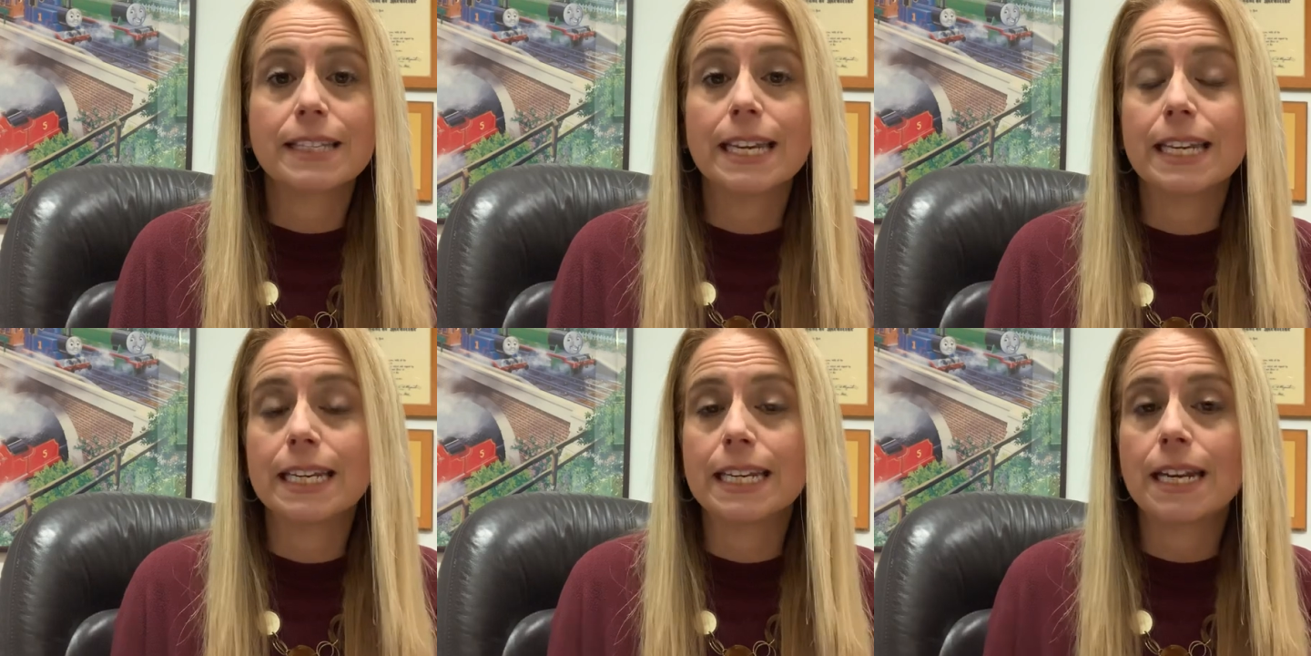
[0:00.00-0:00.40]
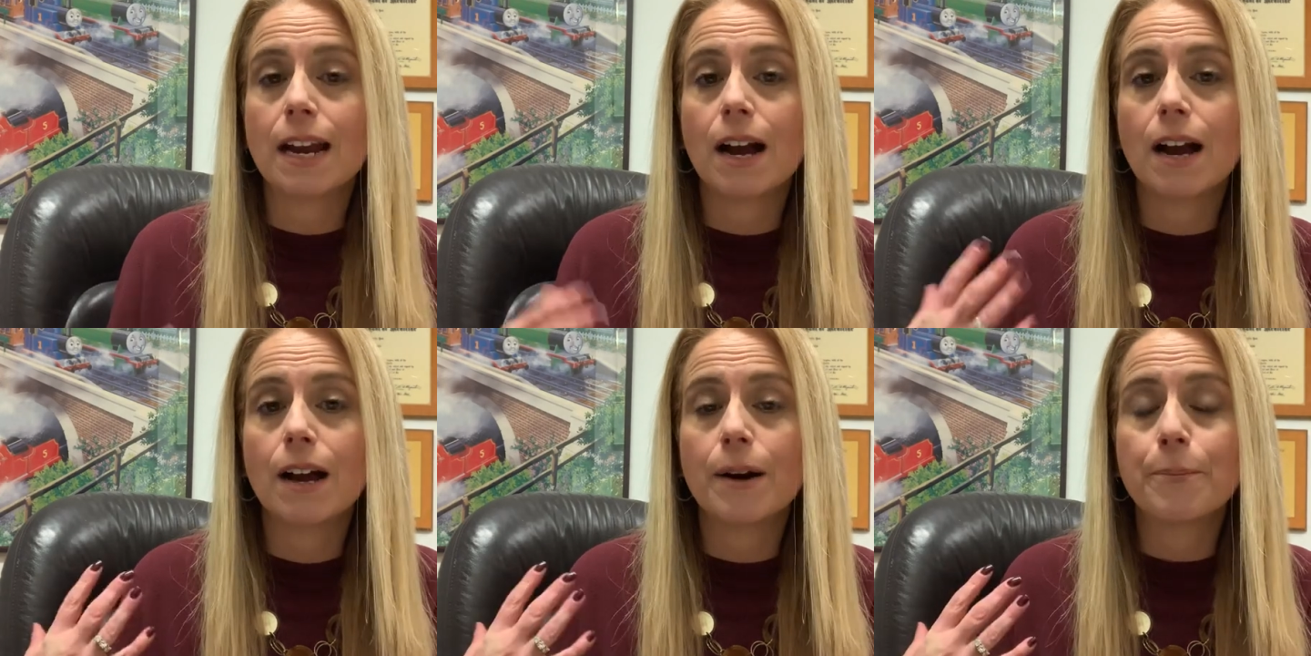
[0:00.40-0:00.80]
in
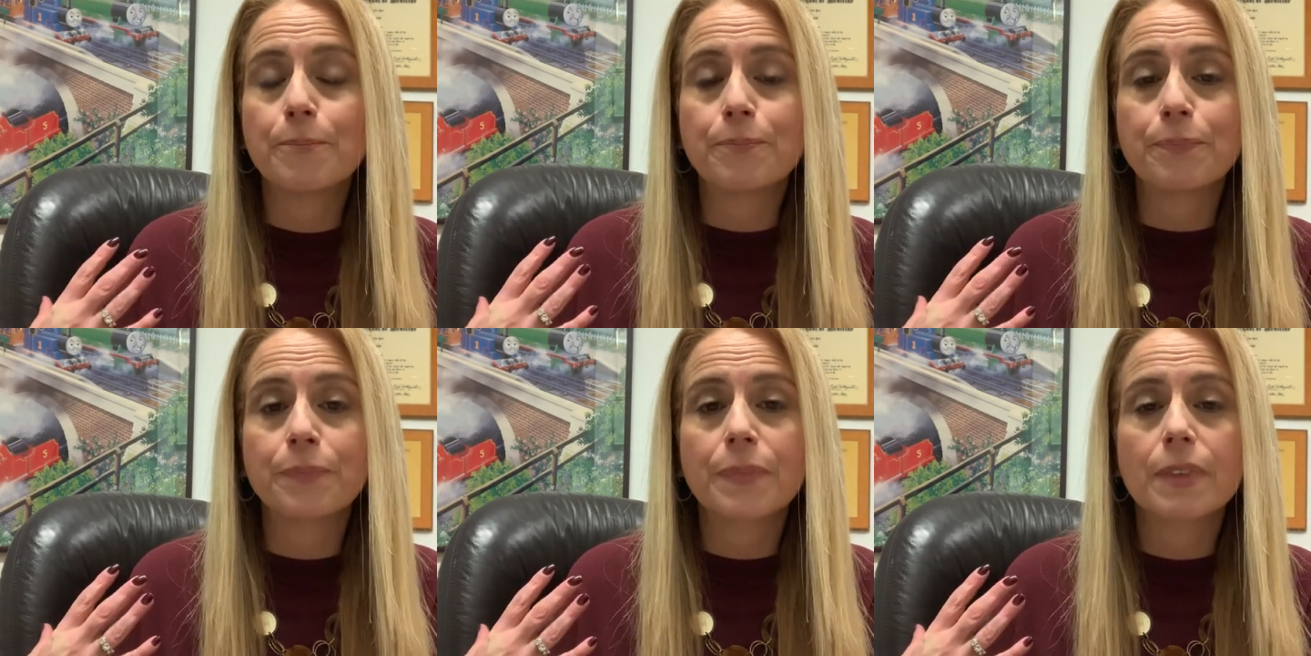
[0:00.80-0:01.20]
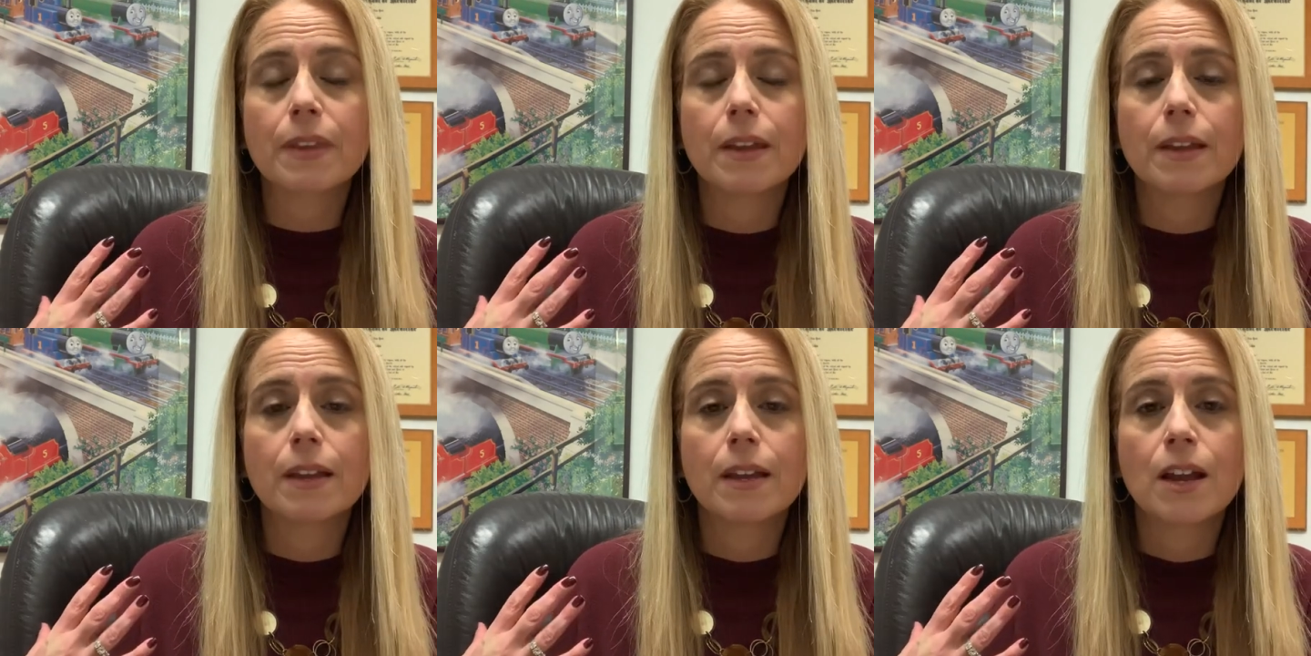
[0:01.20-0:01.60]

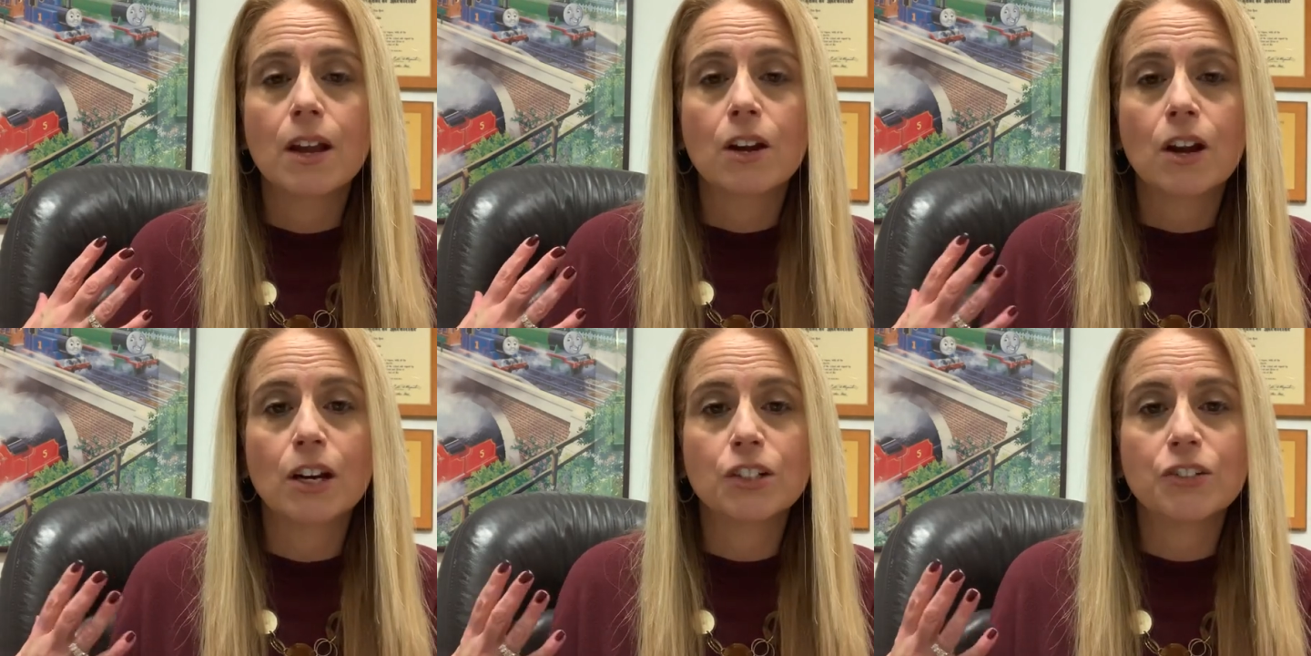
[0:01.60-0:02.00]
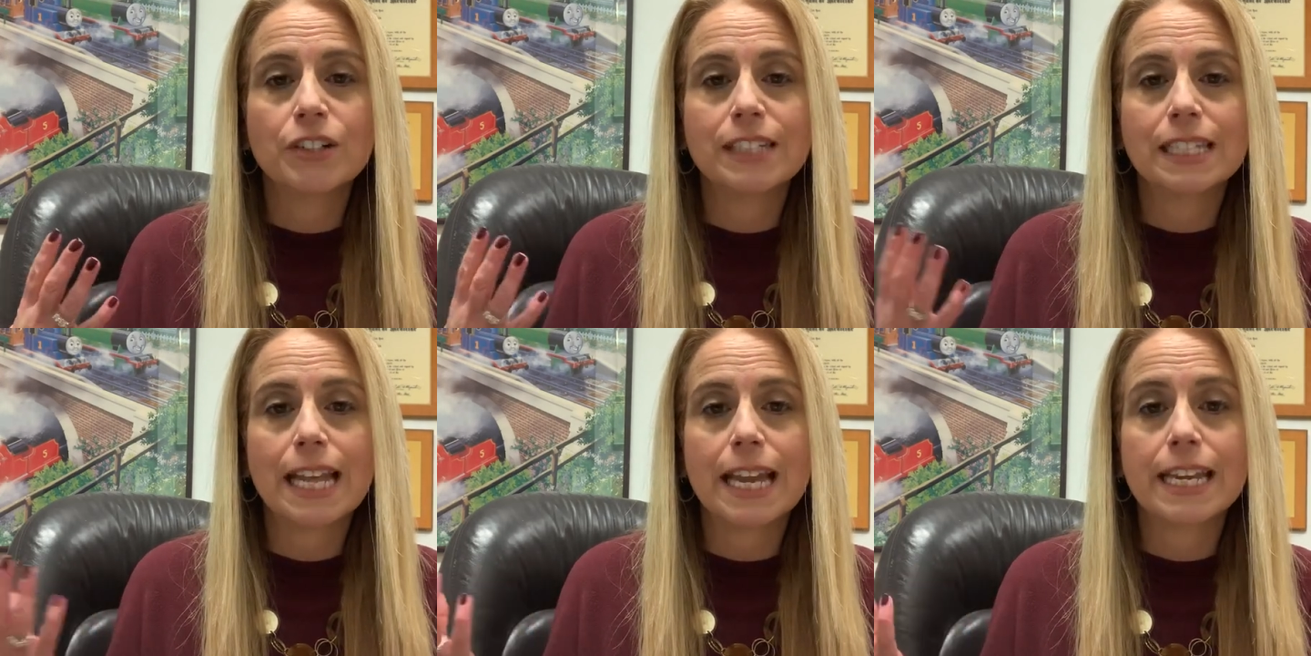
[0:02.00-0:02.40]

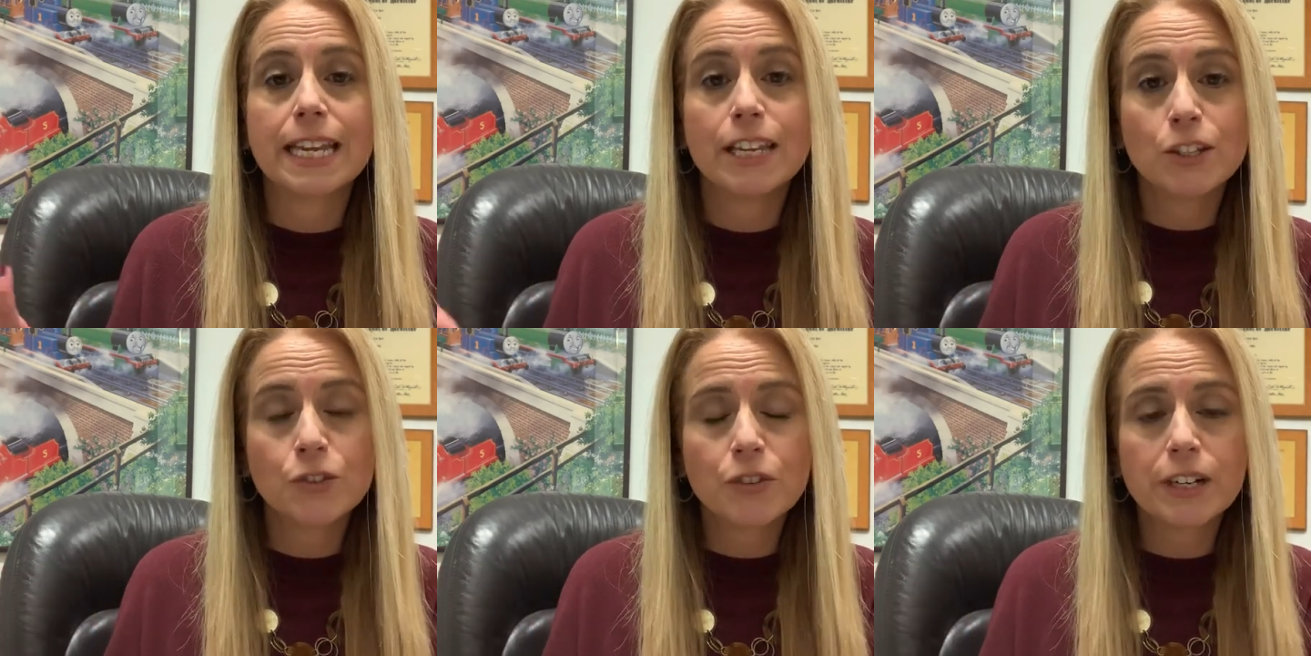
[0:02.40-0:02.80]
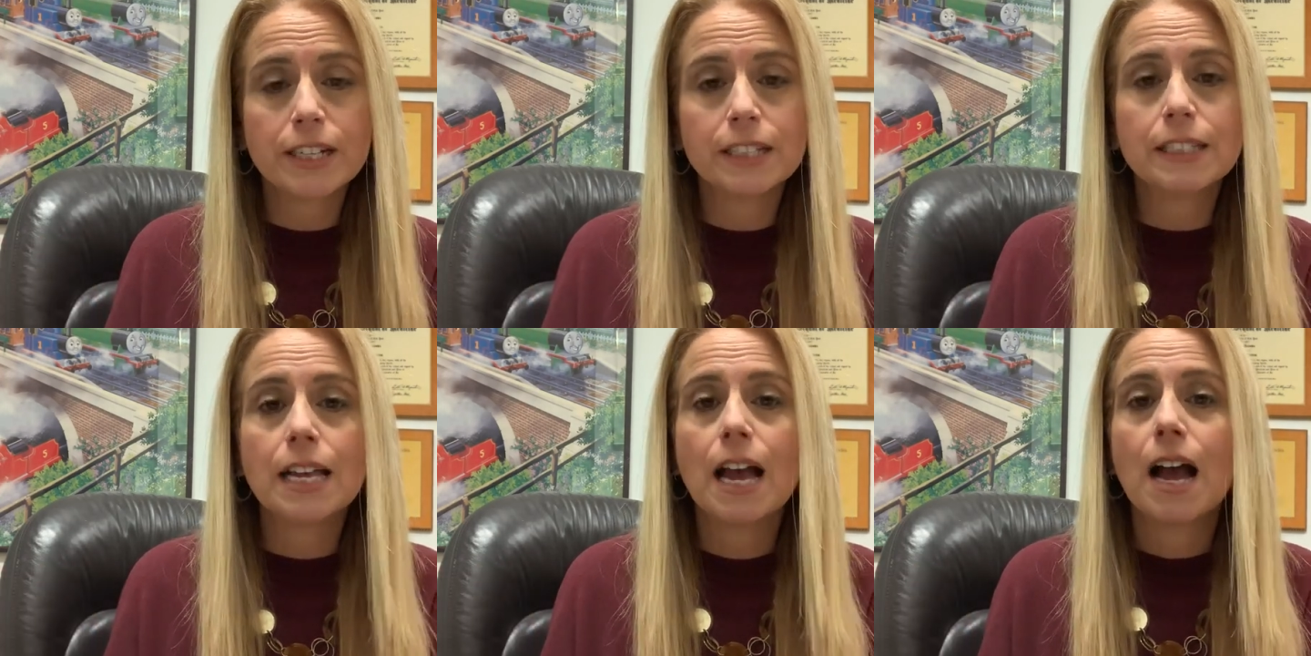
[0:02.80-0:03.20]
countries like
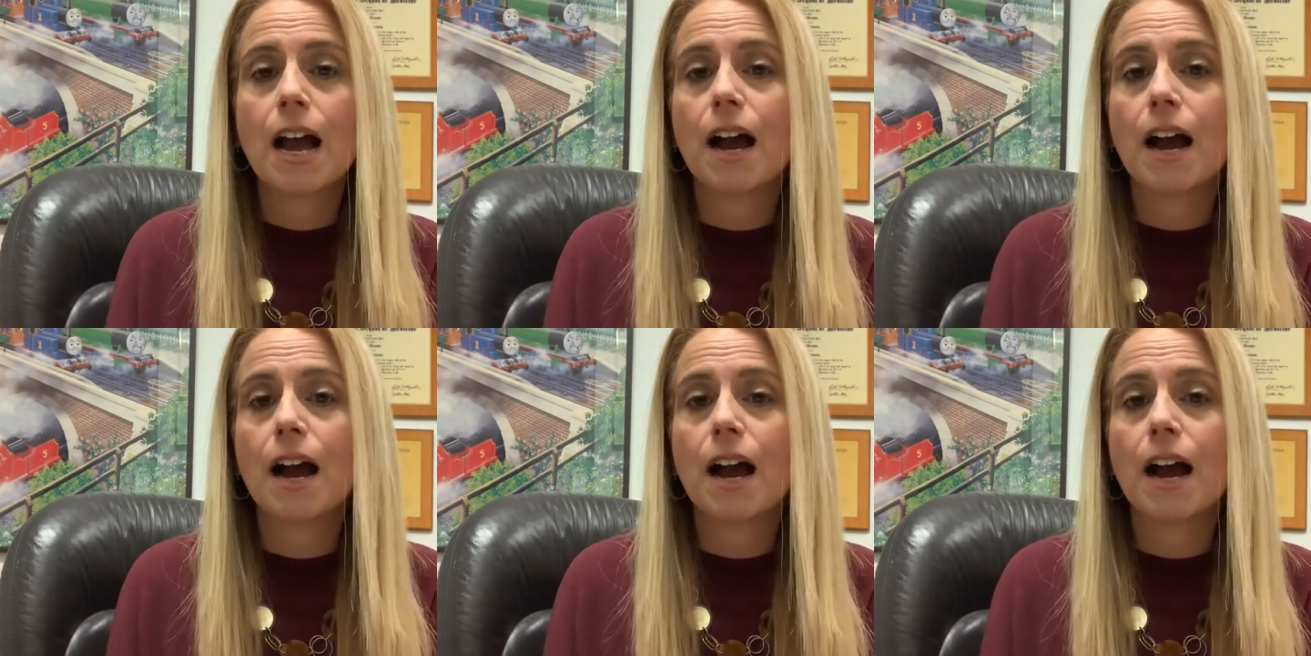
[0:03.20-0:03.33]
Israel.